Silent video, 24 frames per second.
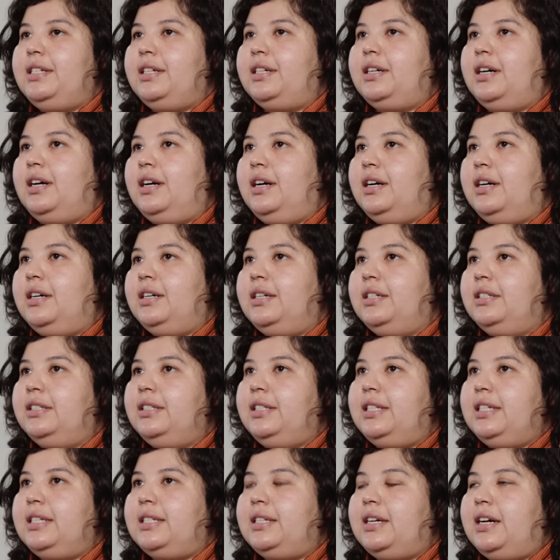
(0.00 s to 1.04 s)
to call
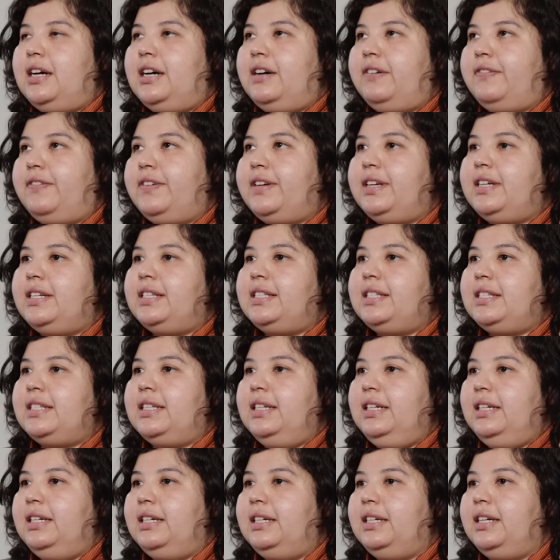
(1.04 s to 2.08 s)
this office
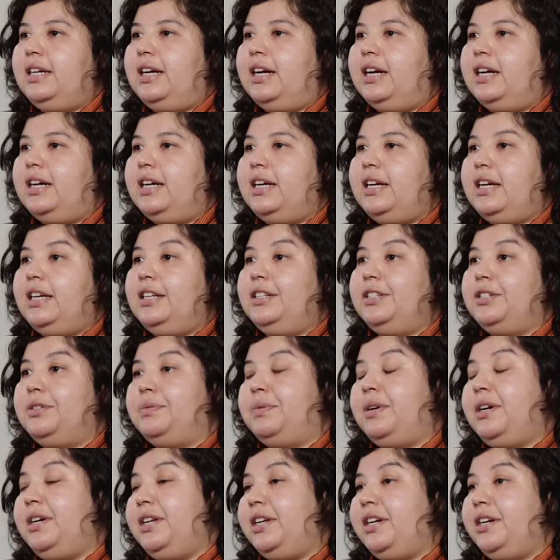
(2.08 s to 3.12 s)
uh, in
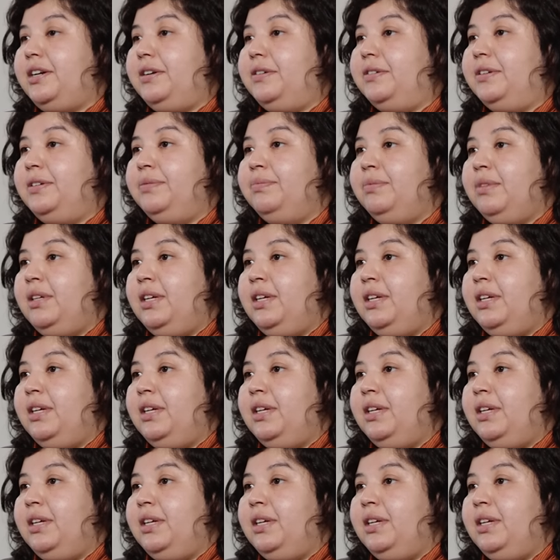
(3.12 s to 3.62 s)
Toronto.